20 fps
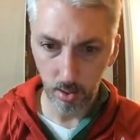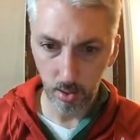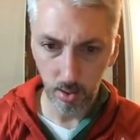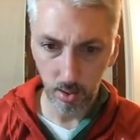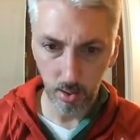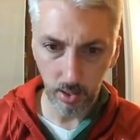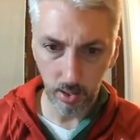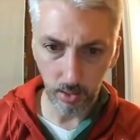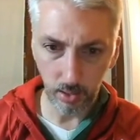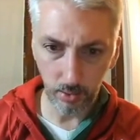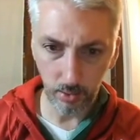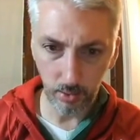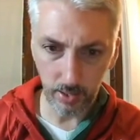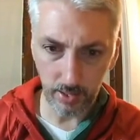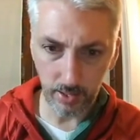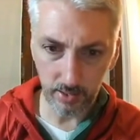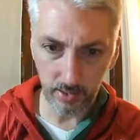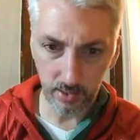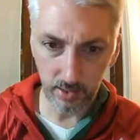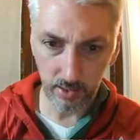You learned how to
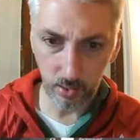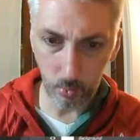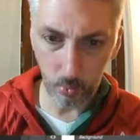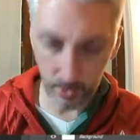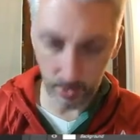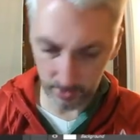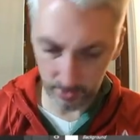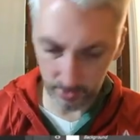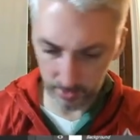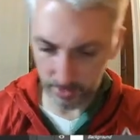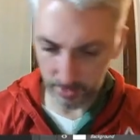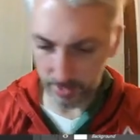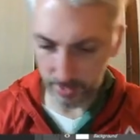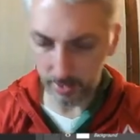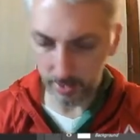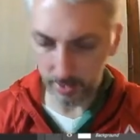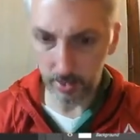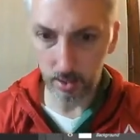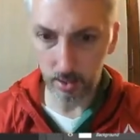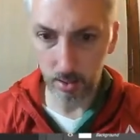squint
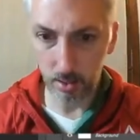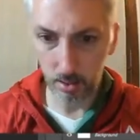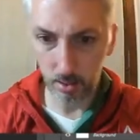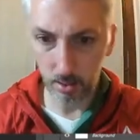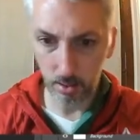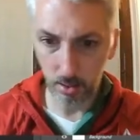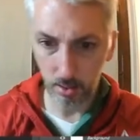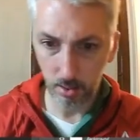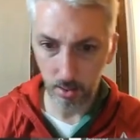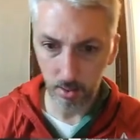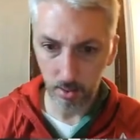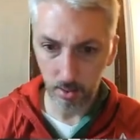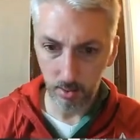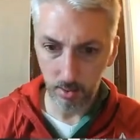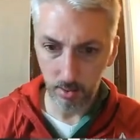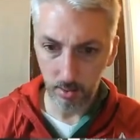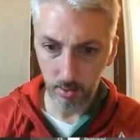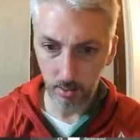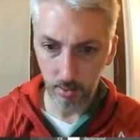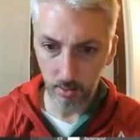today.
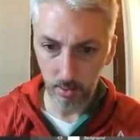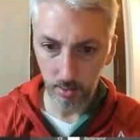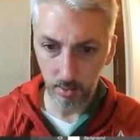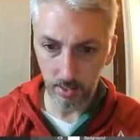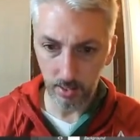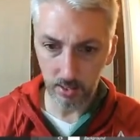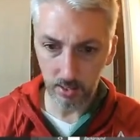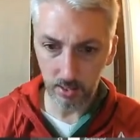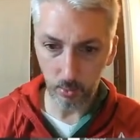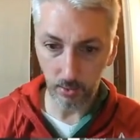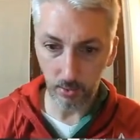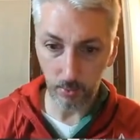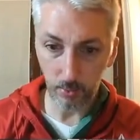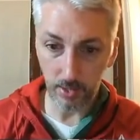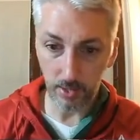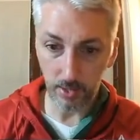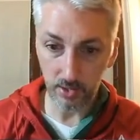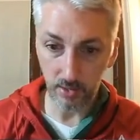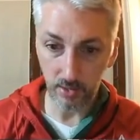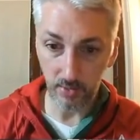That's worth
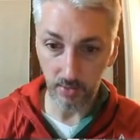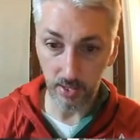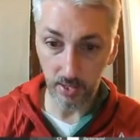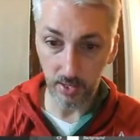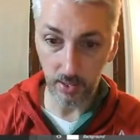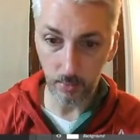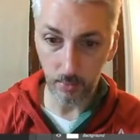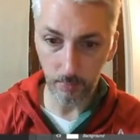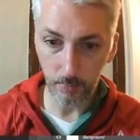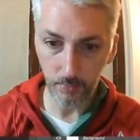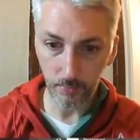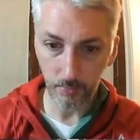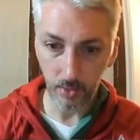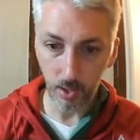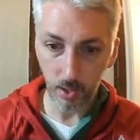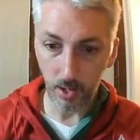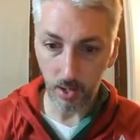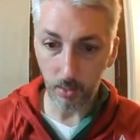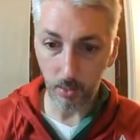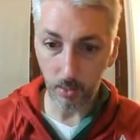watching a video. All
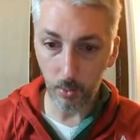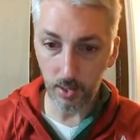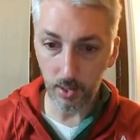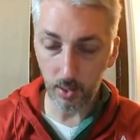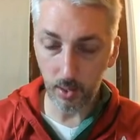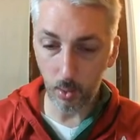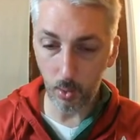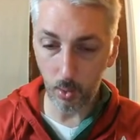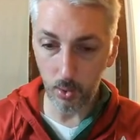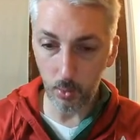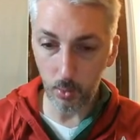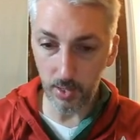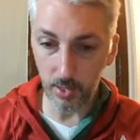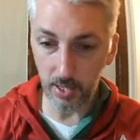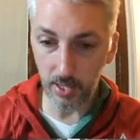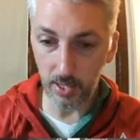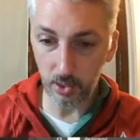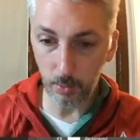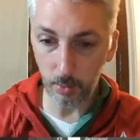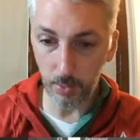right, we're gonna go into a
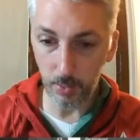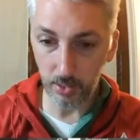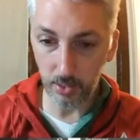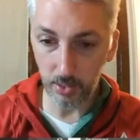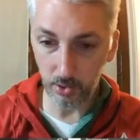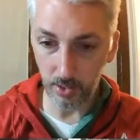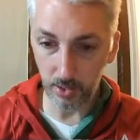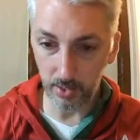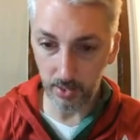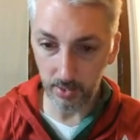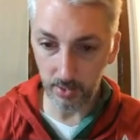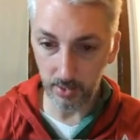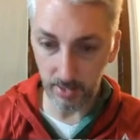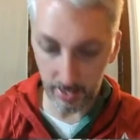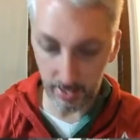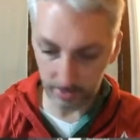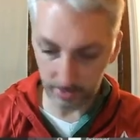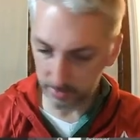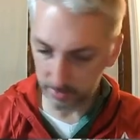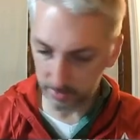nature picture
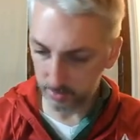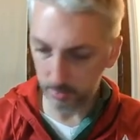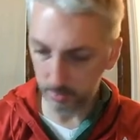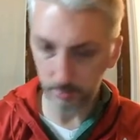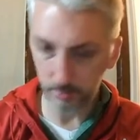next.